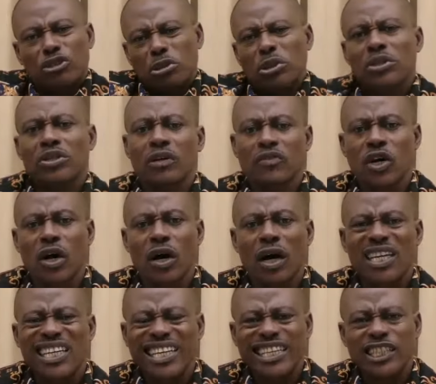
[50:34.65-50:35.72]
truth of
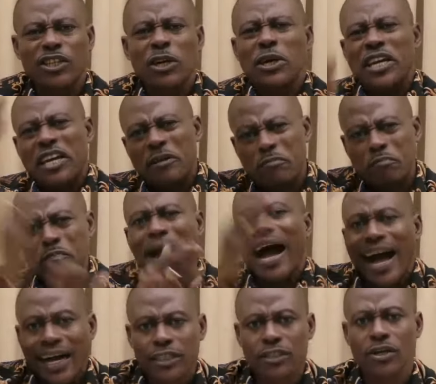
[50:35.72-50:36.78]
God is going to
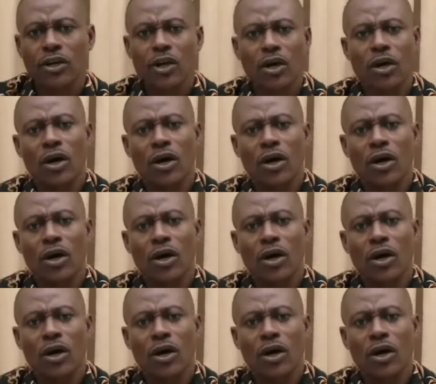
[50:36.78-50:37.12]
impact